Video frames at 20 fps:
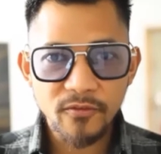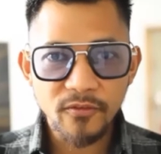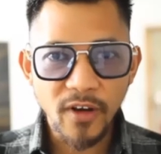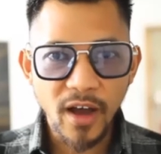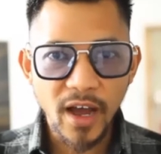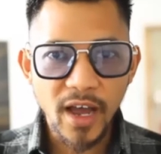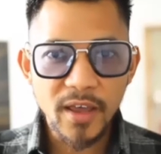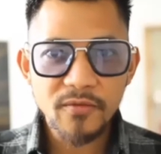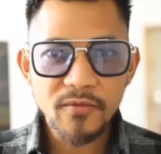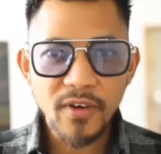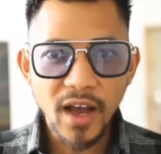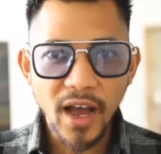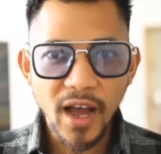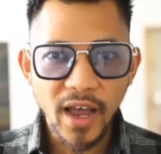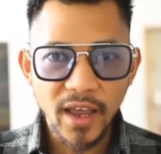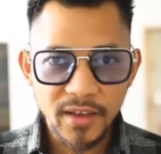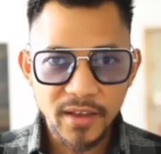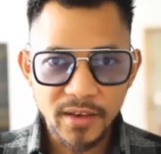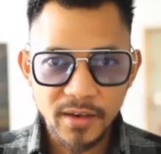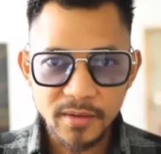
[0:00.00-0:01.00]
5
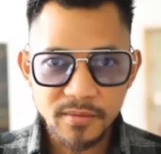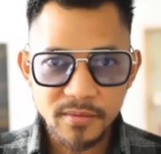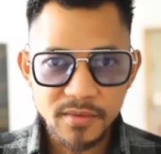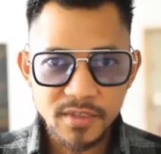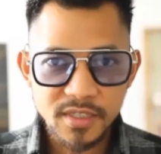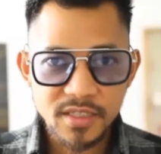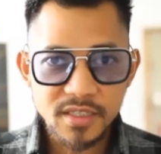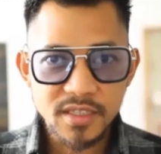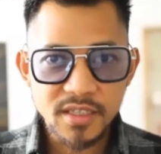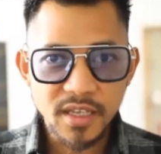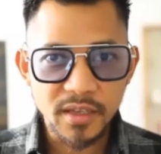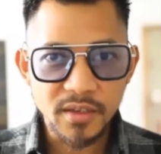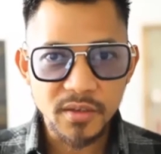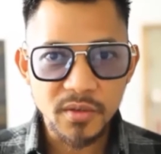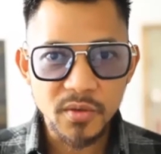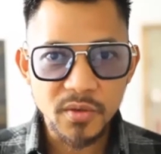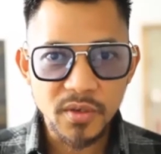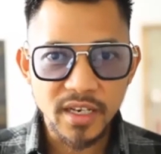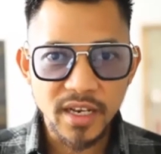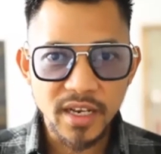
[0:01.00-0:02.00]
items that
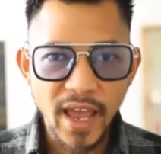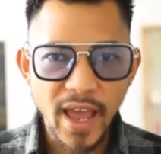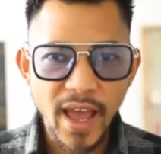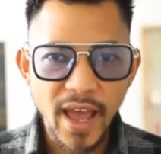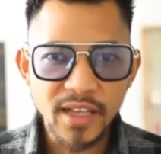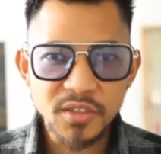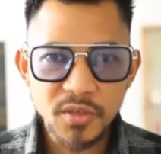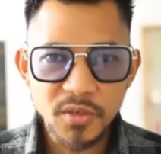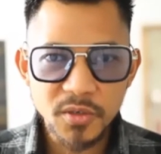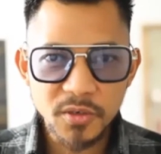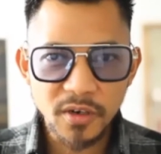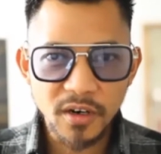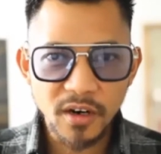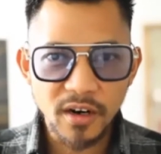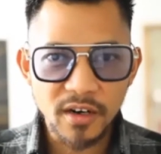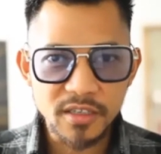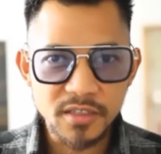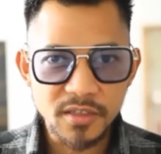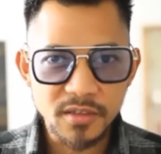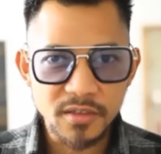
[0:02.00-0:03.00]
you can add to your
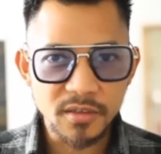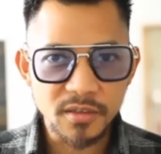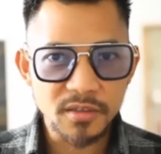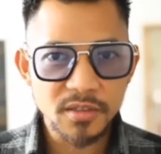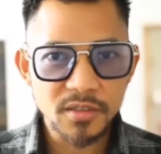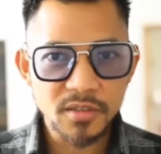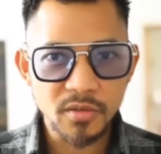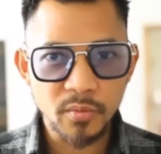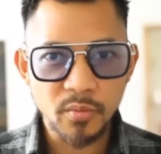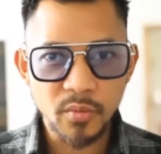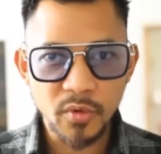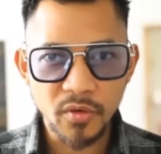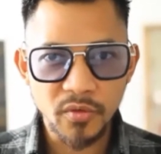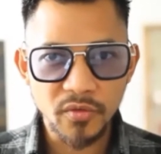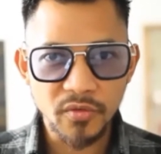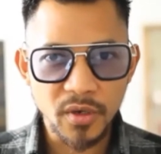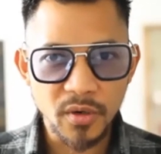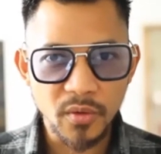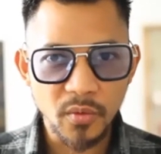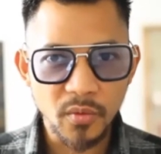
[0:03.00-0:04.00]
arsenal to
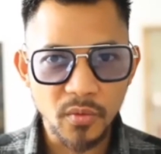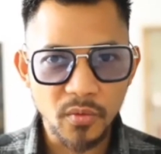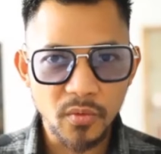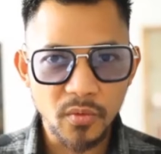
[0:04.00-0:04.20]
improve your